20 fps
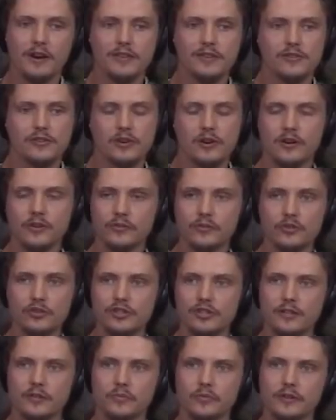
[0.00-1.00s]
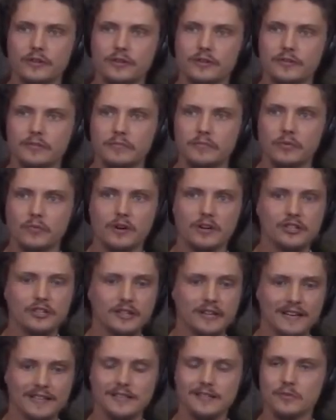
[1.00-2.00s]
money you can't do shit with, but yeah.
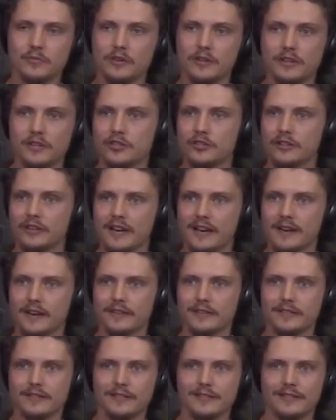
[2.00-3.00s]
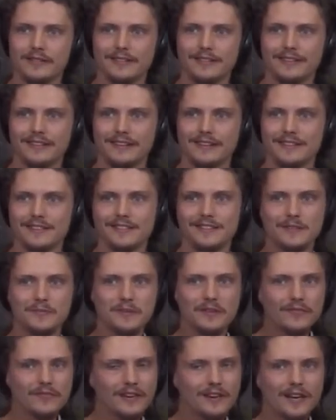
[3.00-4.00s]
what you're getting with it, you can. And still,
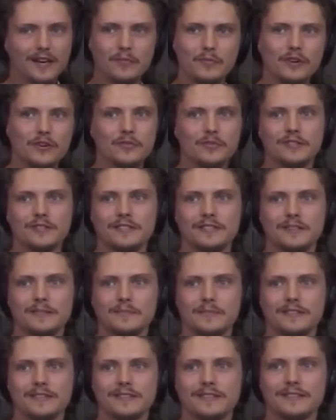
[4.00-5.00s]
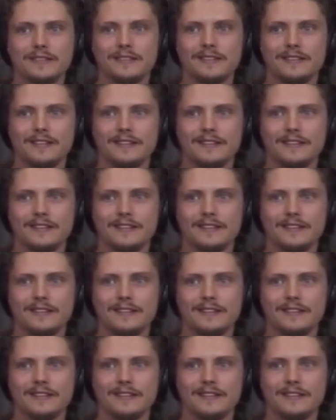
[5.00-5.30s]
exactly. we feel like we're losing something.